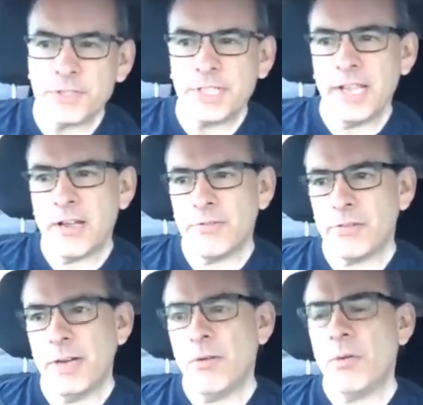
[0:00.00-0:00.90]
But then our
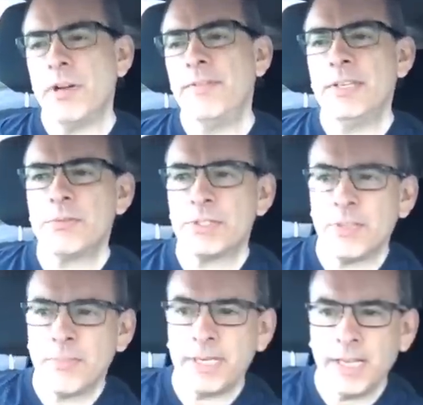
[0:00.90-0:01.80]
fears take over, right?
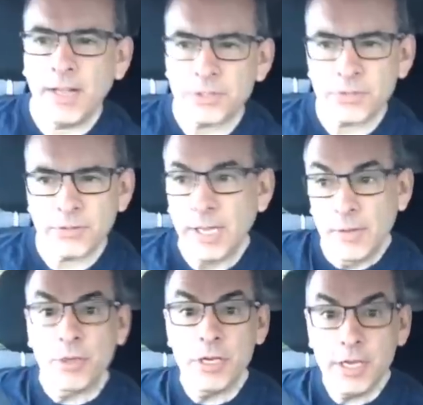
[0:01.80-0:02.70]
Well, what if he's with
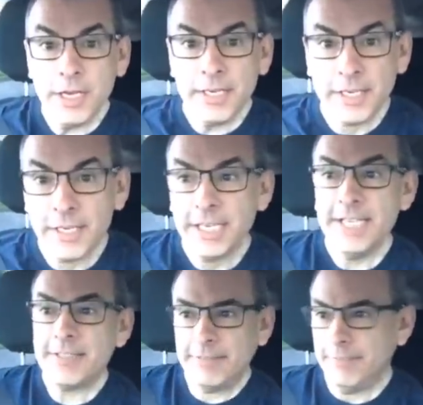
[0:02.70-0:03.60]
somebody else? Or
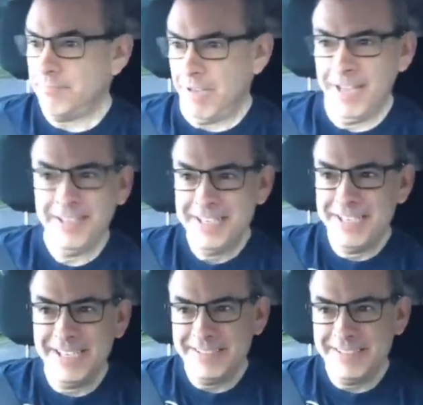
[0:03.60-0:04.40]
good, he's,